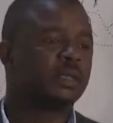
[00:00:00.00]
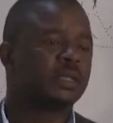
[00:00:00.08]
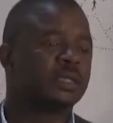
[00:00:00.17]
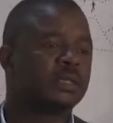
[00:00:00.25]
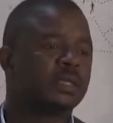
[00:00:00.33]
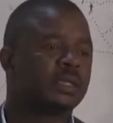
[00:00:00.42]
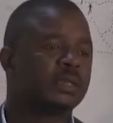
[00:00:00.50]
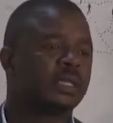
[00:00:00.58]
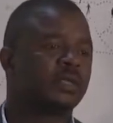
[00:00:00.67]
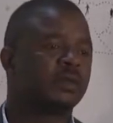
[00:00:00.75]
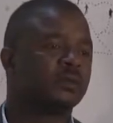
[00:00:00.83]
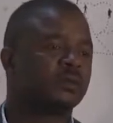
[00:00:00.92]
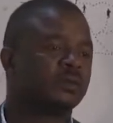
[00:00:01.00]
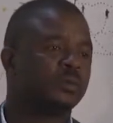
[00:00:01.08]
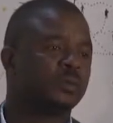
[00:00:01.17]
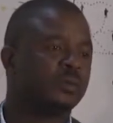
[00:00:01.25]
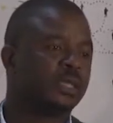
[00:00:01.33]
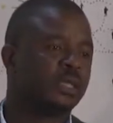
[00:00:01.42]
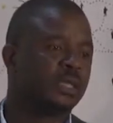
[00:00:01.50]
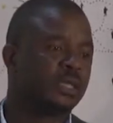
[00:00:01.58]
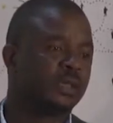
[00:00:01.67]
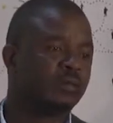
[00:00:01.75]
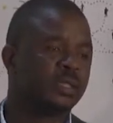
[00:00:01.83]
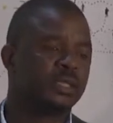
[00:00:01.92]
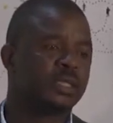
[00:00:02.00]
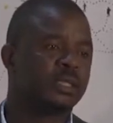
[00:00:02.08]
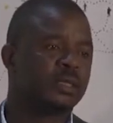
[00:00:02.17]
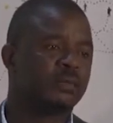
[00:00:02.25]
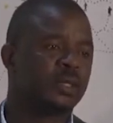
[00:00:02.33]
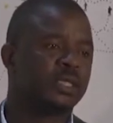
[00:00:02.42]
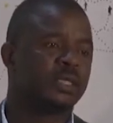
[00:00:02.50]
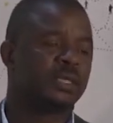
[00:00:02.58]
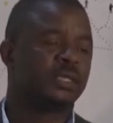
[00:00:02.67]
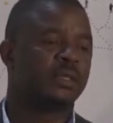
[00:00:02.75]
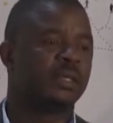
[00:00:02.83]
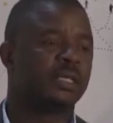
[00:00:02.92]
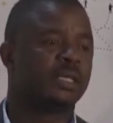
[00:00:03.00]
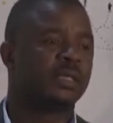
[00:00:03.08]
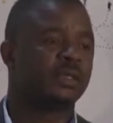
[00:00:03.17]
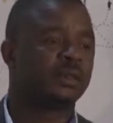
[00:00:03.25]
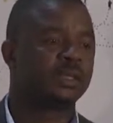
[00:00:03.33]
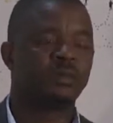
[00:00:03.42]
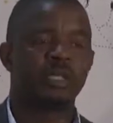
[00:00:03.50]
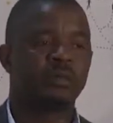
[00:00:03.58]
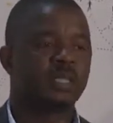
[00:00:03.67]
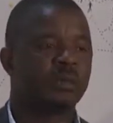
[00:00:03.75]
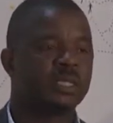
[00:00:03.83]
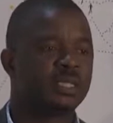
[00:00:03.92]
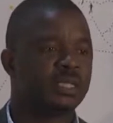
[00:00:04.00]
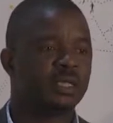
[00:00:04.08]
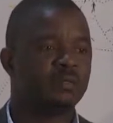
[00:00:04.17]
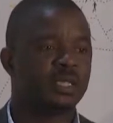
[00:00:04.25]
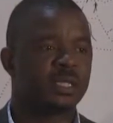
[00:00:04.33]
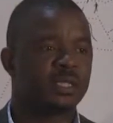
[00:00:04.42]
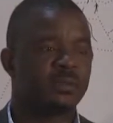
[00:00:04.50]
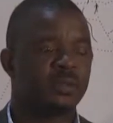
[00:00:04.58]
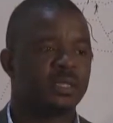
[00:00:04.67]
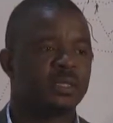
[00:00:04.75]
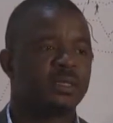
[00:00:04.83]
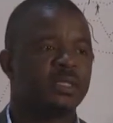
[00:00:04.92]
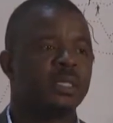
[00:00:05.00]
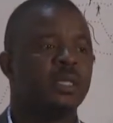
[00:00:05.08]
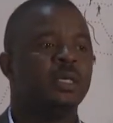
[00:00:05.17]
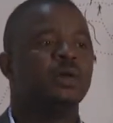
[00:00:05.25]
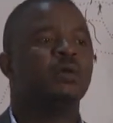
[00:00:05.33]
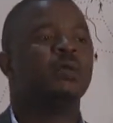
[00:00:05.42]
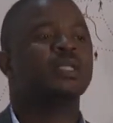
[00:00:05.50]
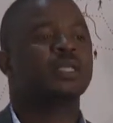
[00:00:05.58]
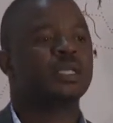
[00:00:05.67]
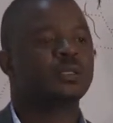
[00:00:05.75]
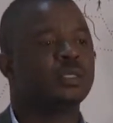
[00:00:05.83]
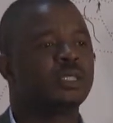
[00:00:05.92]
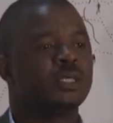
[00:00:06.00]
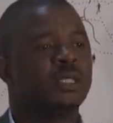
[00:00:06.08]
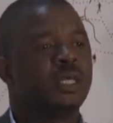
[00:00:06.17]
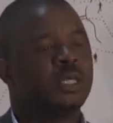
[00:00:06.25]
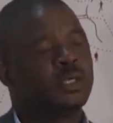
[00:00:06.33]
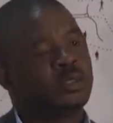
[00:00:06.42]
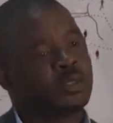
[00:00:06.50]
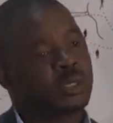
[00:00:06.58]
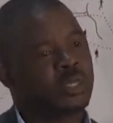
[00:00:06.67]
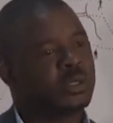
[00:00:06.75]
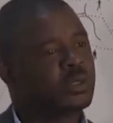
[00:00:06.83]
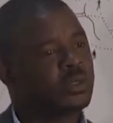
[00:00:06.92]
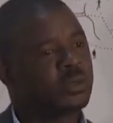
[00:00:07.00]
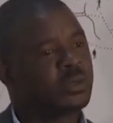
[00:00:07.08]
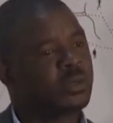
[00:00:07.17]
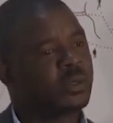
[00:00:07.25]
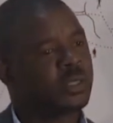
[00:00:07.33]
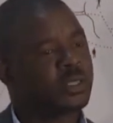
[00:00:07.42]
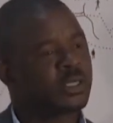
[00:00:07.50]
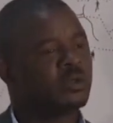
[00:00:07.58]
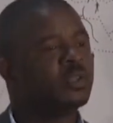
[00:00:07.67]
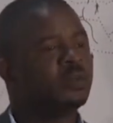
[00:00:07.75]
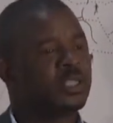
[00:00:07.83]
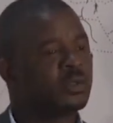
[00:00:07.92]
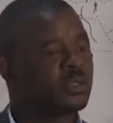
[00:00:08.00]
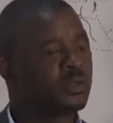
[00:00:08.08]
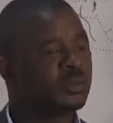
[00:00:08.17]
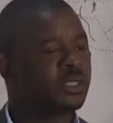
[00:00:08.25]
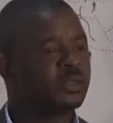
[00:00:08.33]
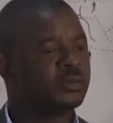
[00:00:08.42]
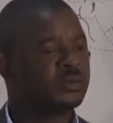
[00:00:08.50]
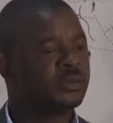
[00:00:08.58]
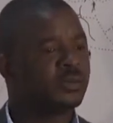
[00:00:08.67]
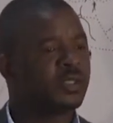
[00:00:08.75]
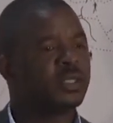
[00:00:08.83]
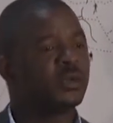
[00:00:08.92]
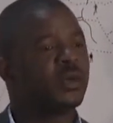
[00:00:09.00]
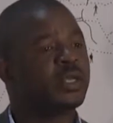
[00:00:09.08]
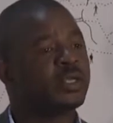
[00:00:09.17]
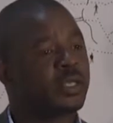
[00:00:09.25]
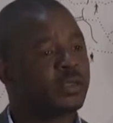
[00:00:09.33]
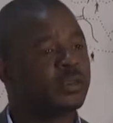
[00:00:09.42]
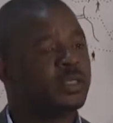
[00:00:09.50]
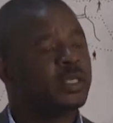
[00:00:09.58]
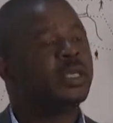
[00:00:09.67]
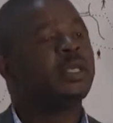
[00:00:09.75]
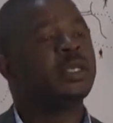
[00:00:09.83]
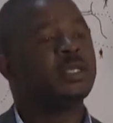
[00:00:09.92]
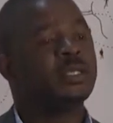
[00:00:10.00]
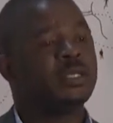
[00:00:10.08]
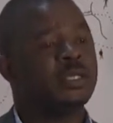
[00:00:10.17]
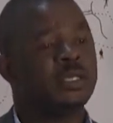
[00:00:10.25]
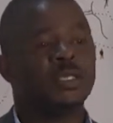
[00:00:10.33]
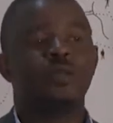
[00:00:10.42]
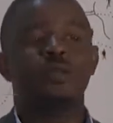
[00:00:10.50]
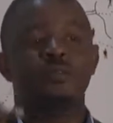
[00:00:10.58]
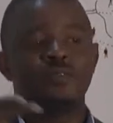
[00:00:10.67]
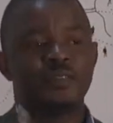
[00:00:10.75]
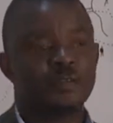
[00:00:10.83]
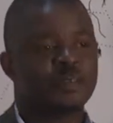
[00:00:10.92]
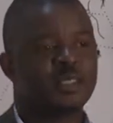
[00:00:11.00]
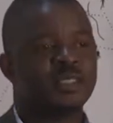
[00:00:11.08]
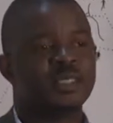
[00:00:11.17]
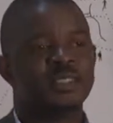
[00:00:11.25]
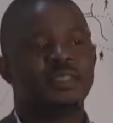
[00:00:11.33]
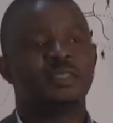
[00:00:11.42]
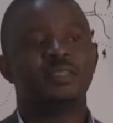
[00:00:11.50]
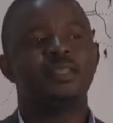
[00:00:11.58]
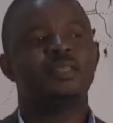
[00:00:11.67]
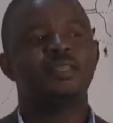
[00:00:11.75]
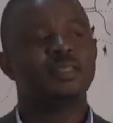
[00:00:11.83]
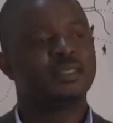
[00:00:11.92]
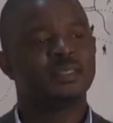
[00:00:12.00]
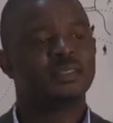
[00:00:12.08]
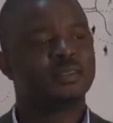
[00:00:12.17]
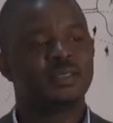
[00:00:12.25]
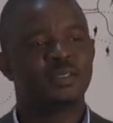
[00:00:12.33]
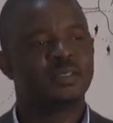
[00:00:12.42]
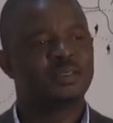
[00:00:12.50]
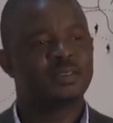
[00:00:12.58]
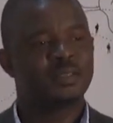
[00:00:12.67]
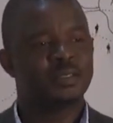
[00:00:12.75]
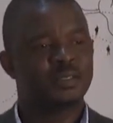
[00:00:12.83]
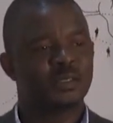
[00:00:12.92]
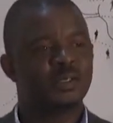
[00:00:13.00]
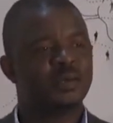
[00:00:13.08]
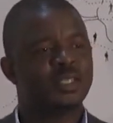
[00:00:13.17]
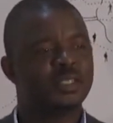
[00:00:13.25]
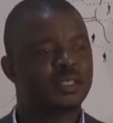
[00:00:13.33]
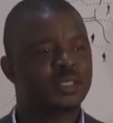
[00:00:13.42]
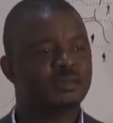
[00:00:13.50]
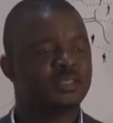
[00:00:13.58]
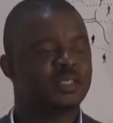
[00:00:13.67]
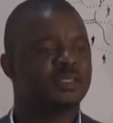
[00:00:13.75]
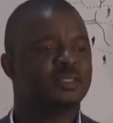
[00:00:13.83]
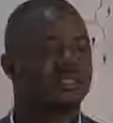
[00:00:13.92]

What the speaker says: these external missions person, he became an ambassador after independence, was actually a secondment to Cuba. And he went there. And he confirmed this in documentary evidence.